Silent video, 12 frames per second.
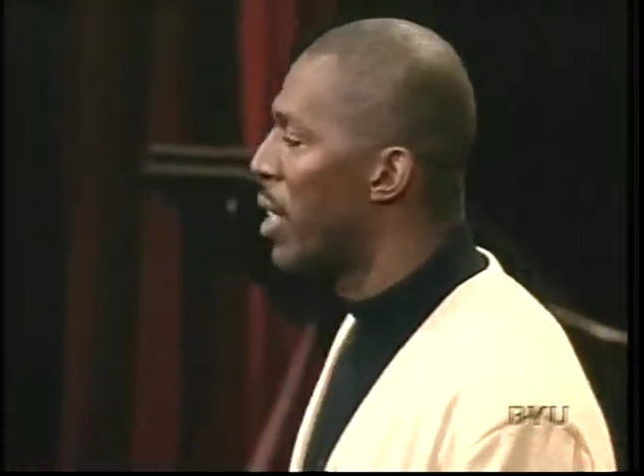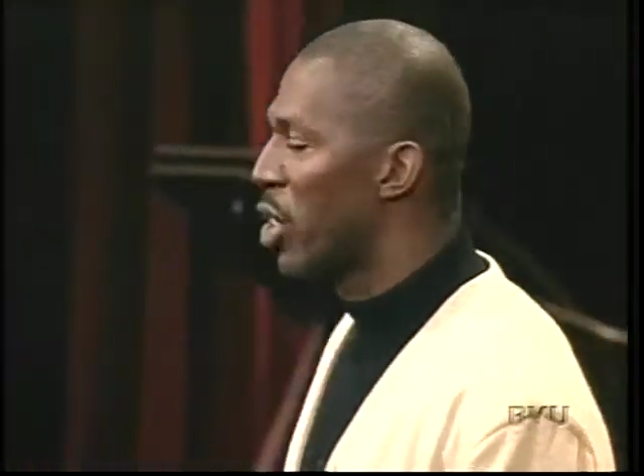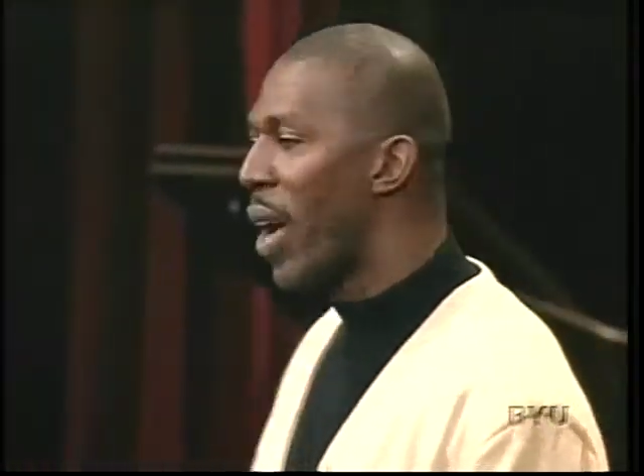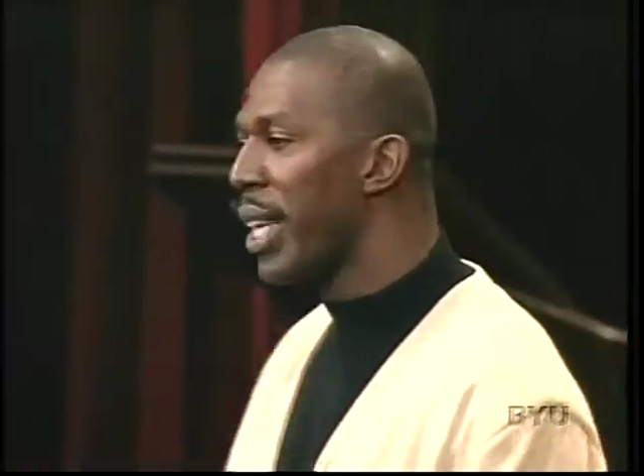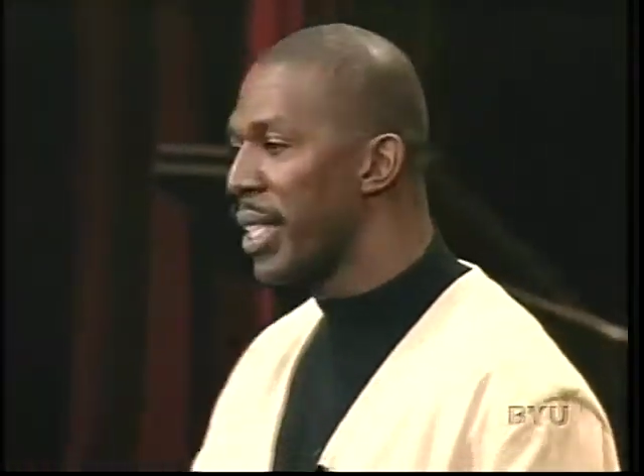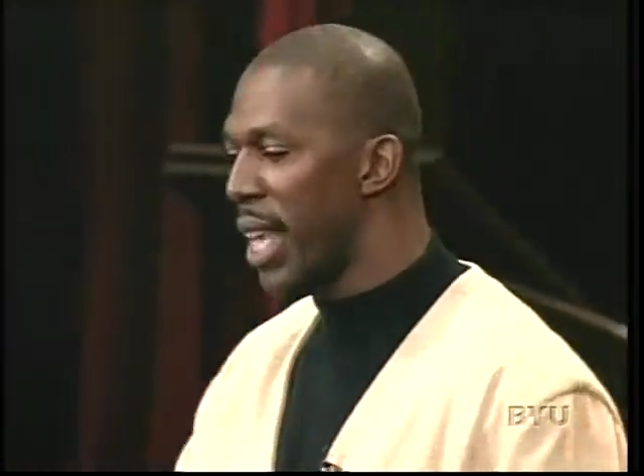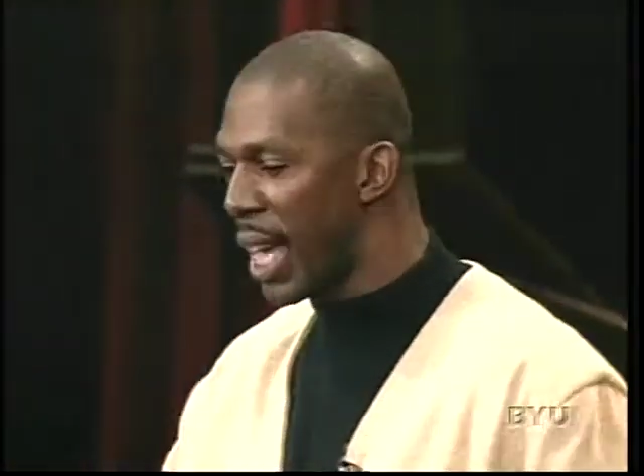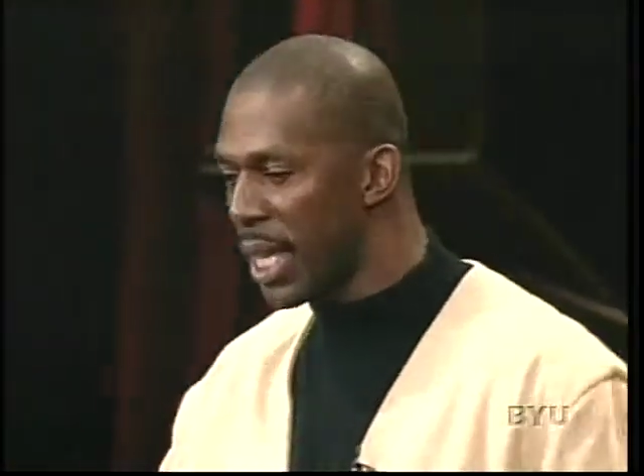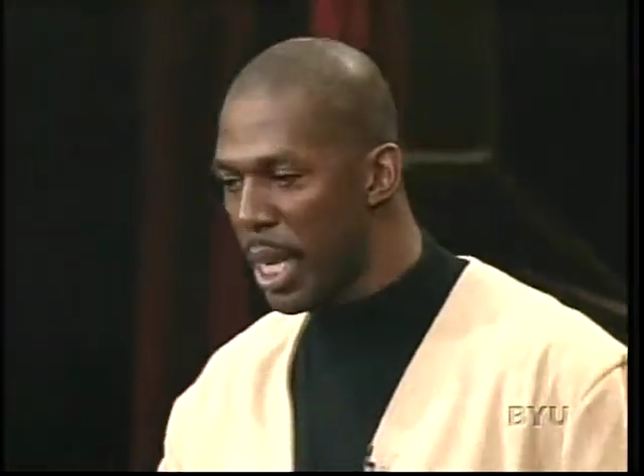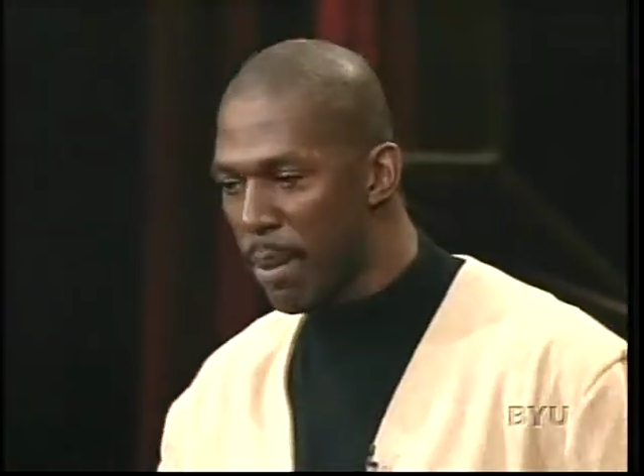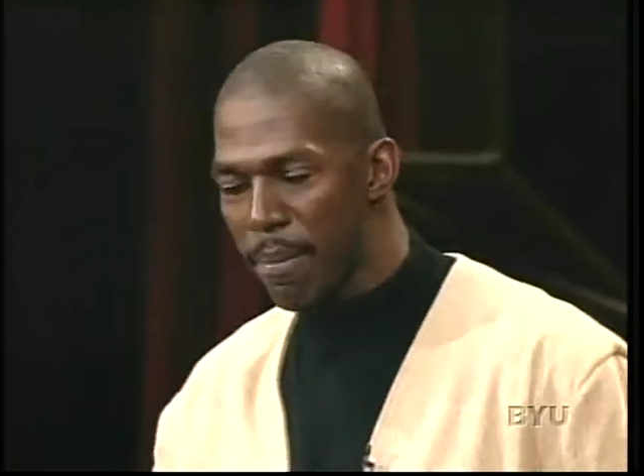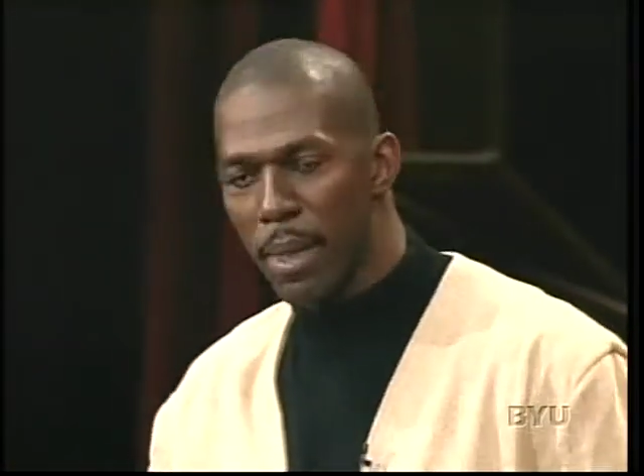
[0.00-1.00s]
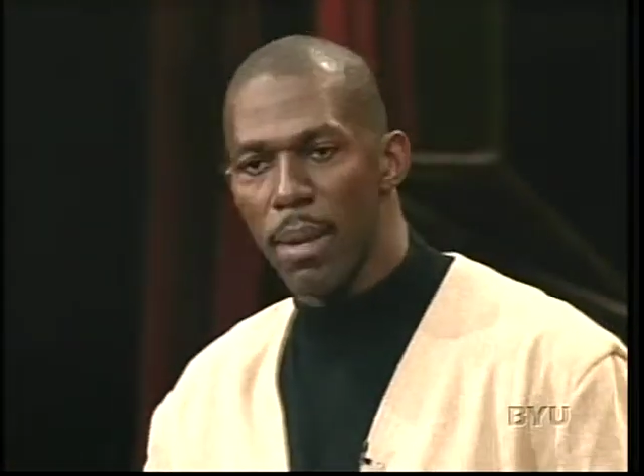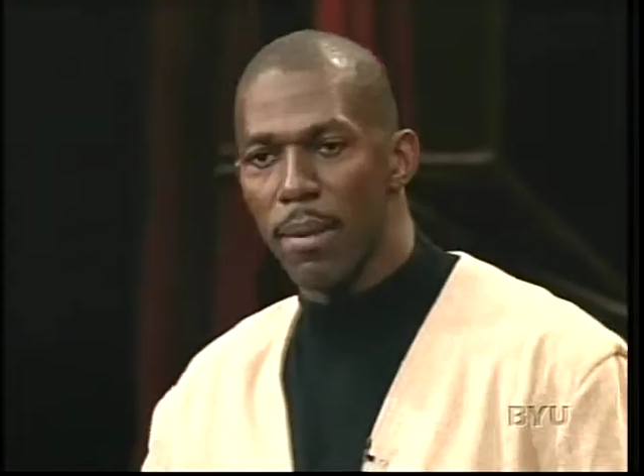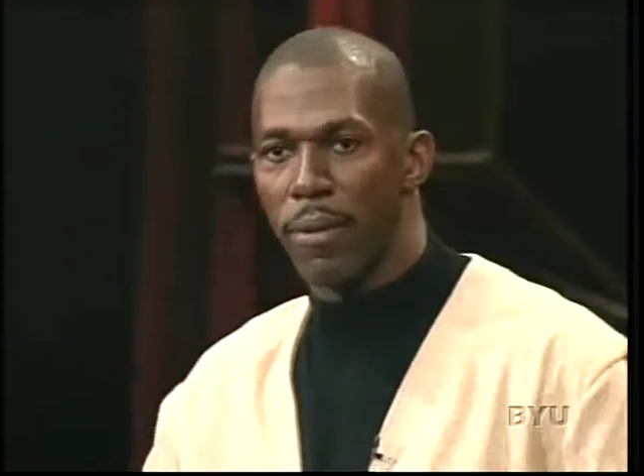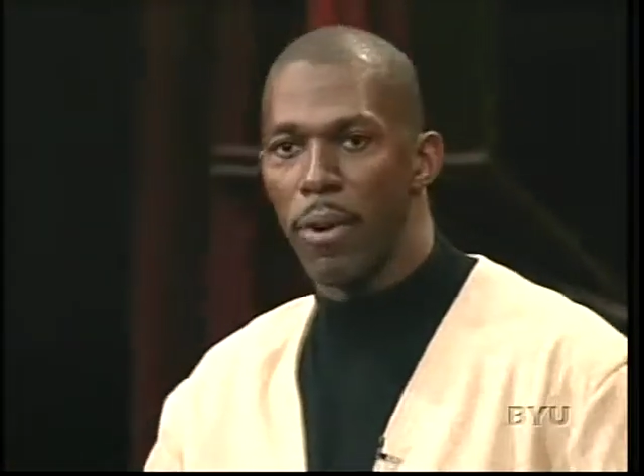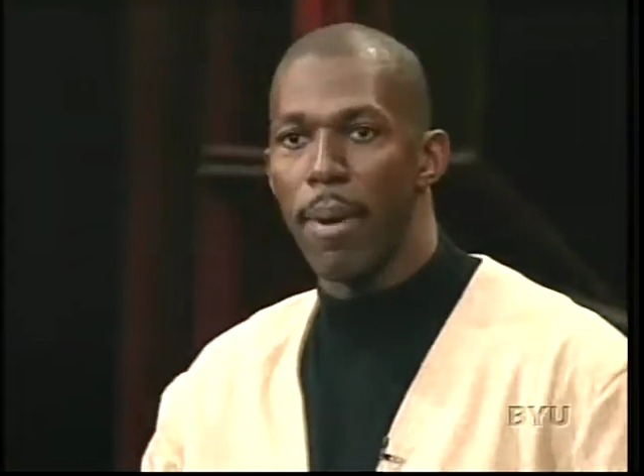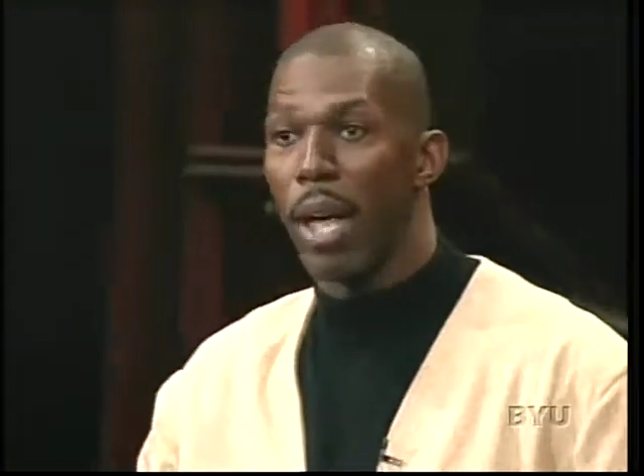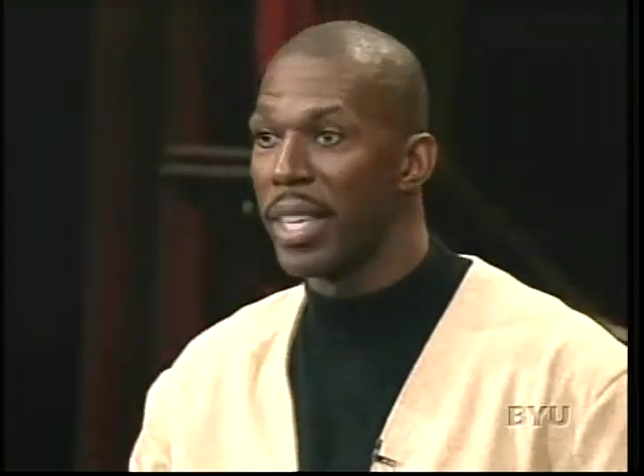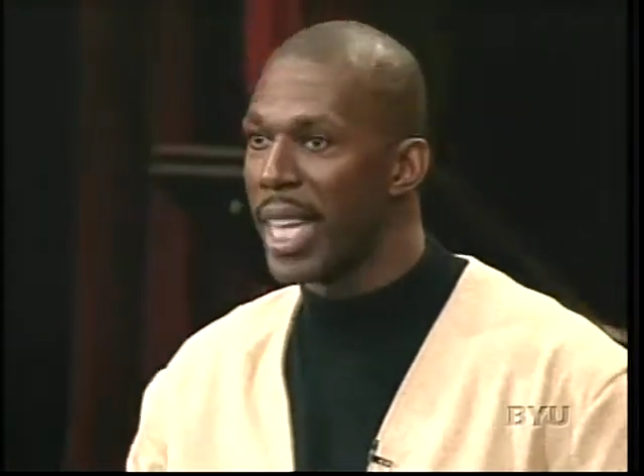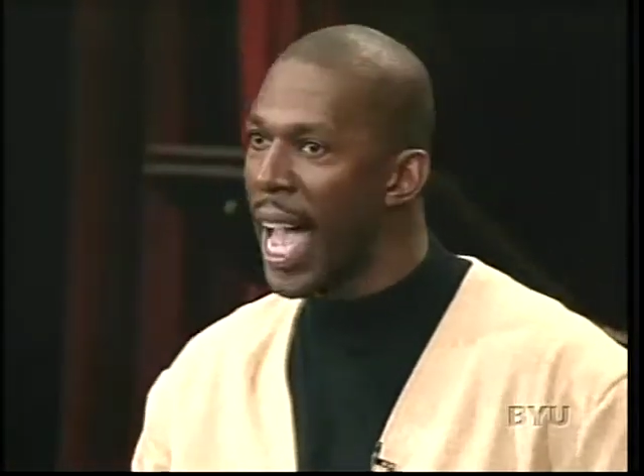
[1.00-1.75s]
So I signed up for about